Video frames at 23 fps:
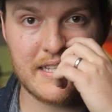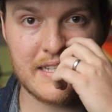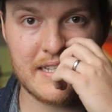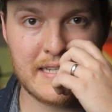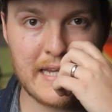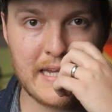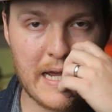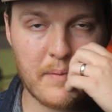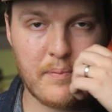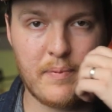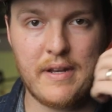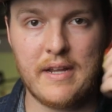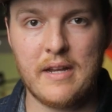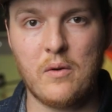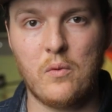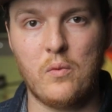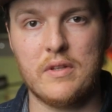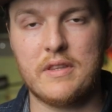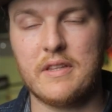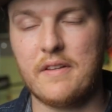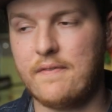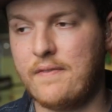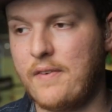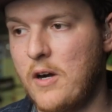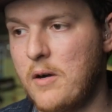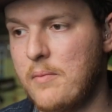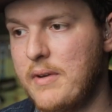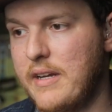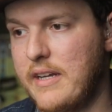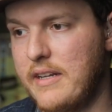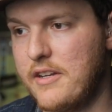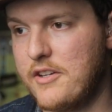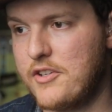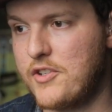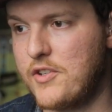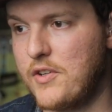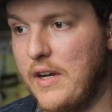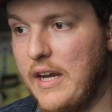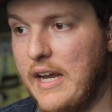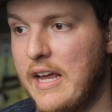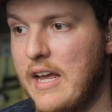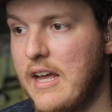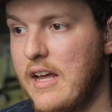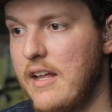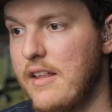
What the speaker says: that's happening with the farming industry.